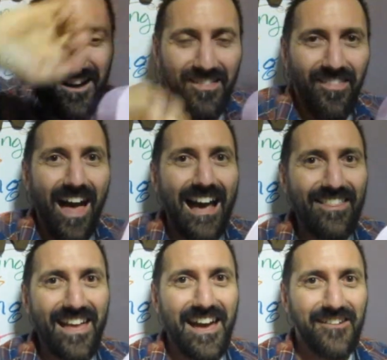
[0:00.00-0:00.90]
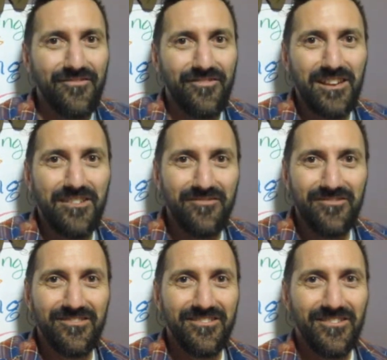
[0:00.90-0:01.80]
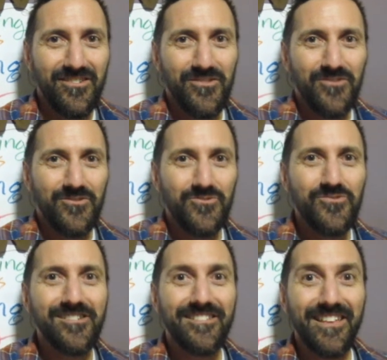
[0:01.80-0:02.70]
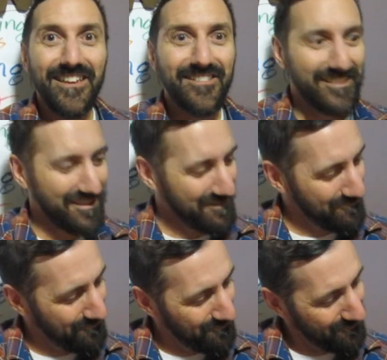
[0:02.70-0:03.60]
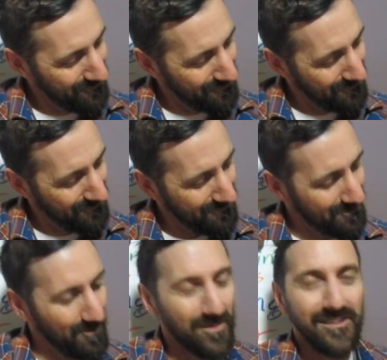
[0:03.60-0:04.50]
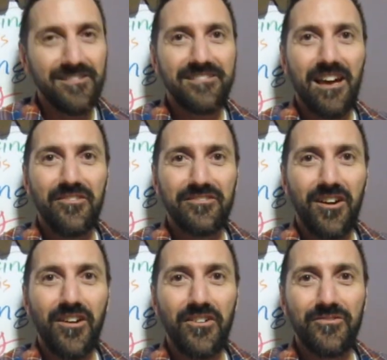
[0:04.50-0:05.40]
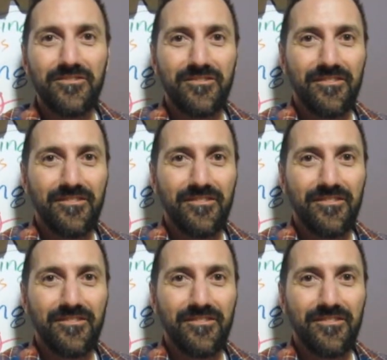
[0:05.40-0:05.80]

A lilac flavored ukulele. This is how the song goes.